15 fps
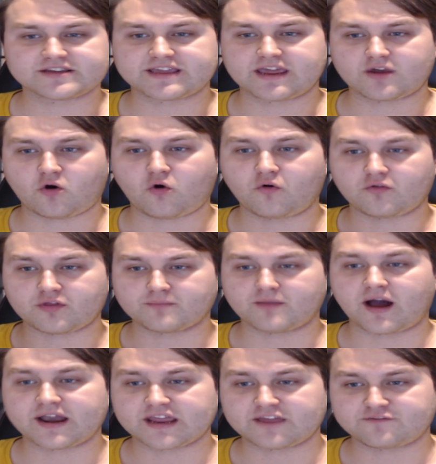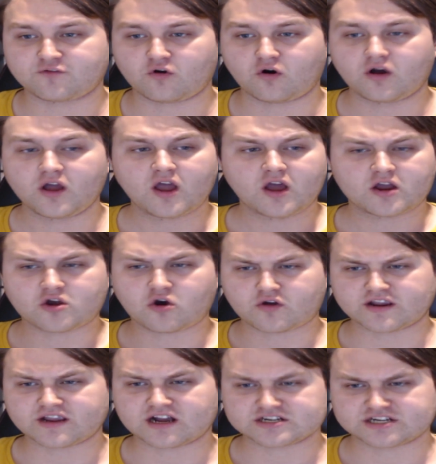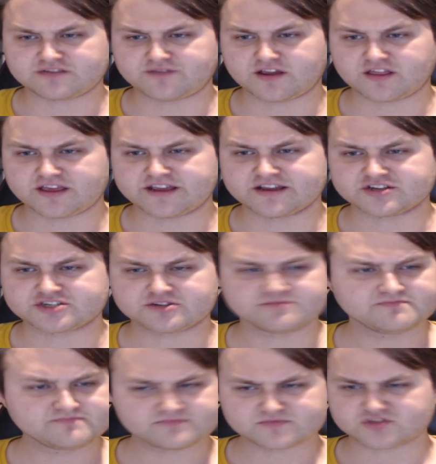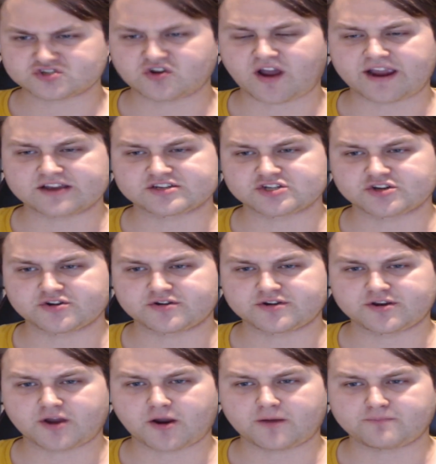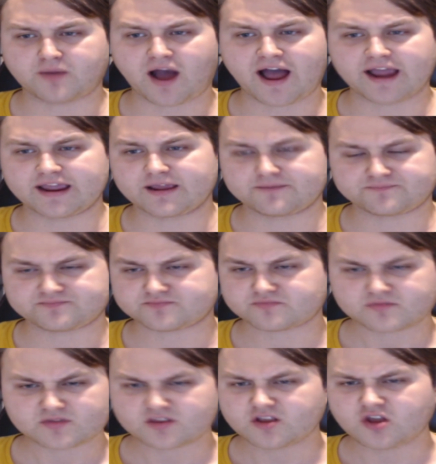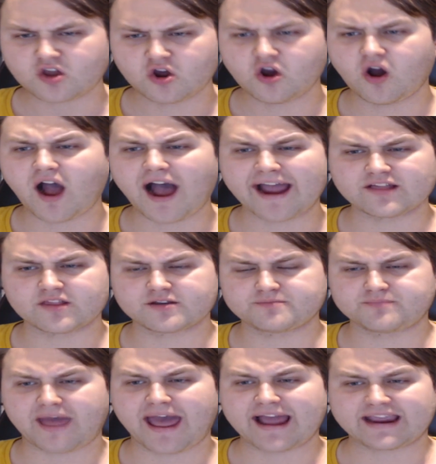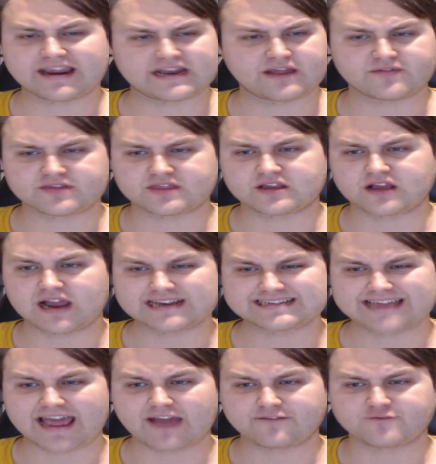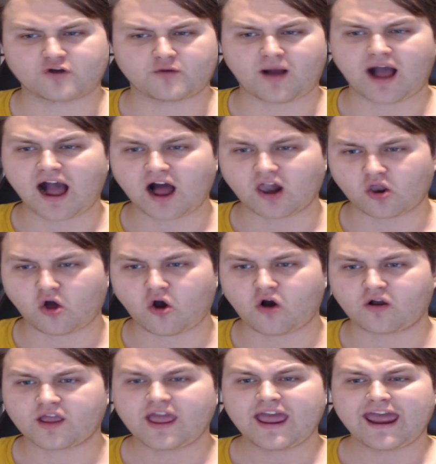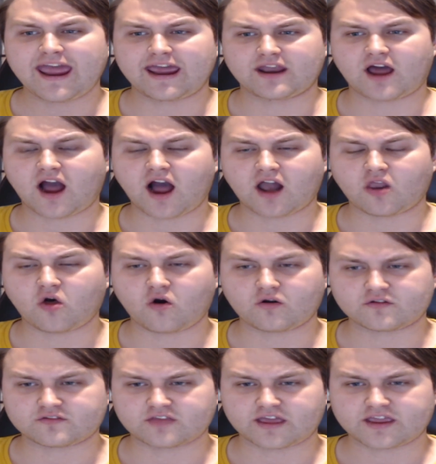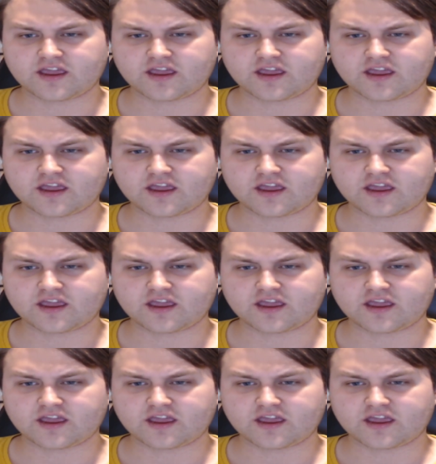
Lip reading: to get all the money for Kokoyashi Village, trying to, buy her island back and everything like that from Arlong, and Arlong's